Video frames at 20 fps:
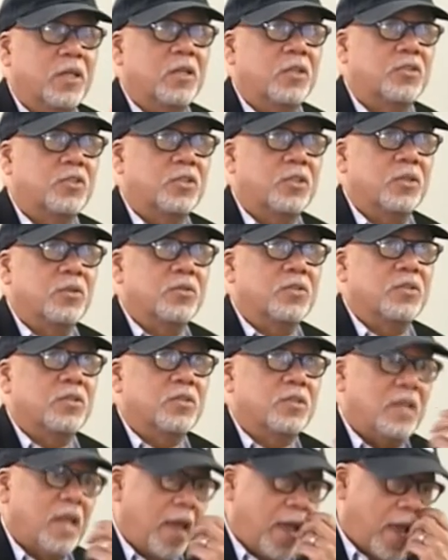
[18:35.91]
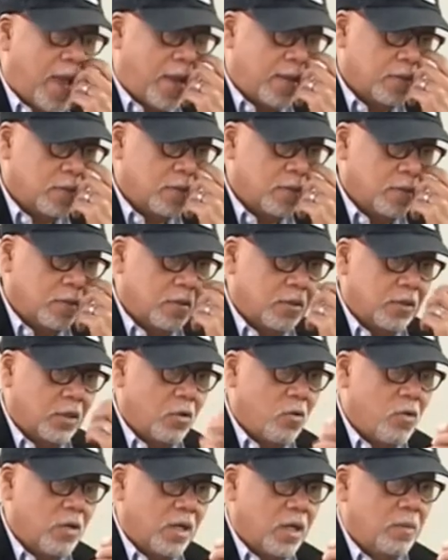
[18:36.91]
excuse is that they're
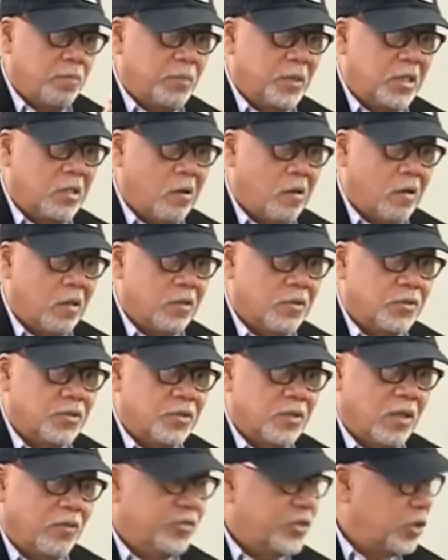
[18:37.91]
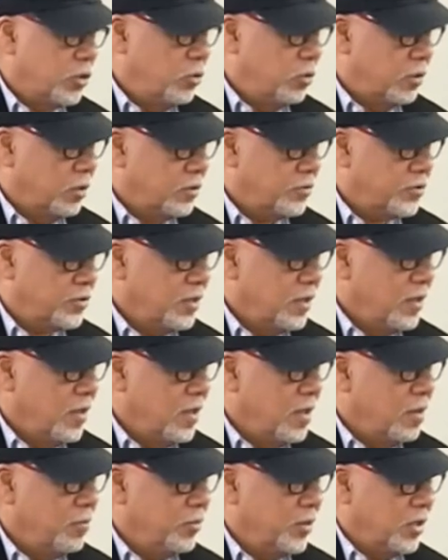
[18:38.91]
going up because of schools,
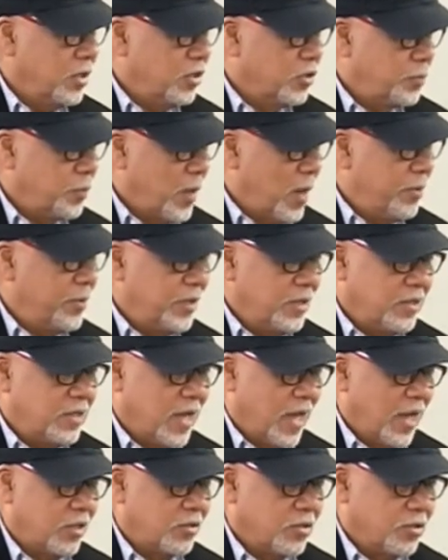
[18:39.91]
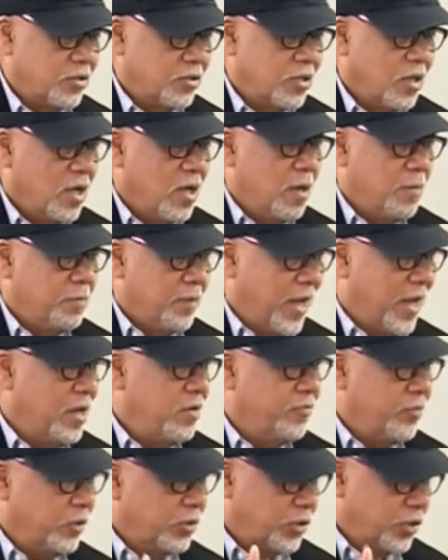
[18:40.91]
because property taxes pay
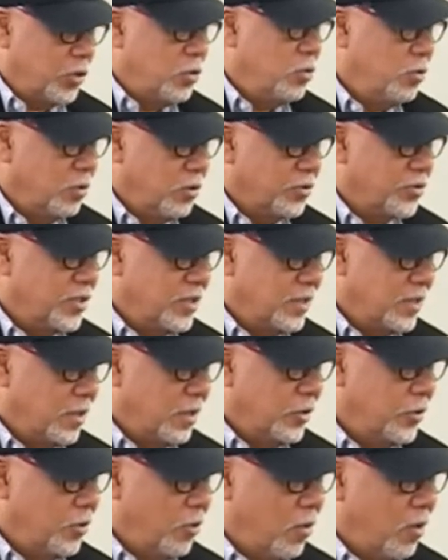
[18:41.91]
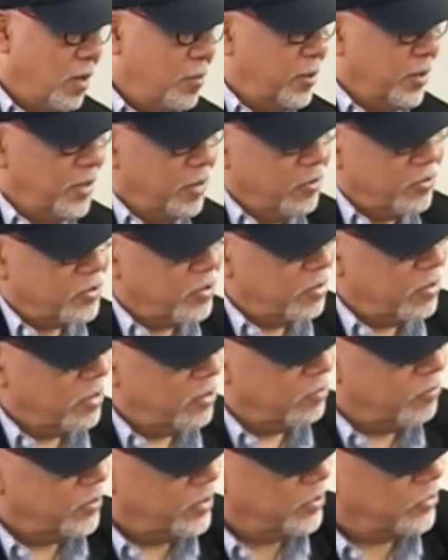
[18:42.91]
for schools in Illinois. But here's
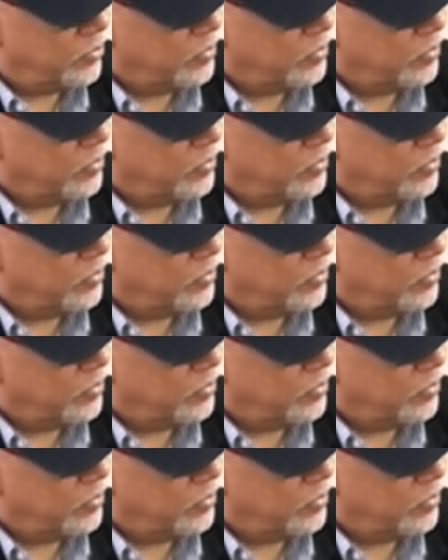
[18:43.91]
another reason.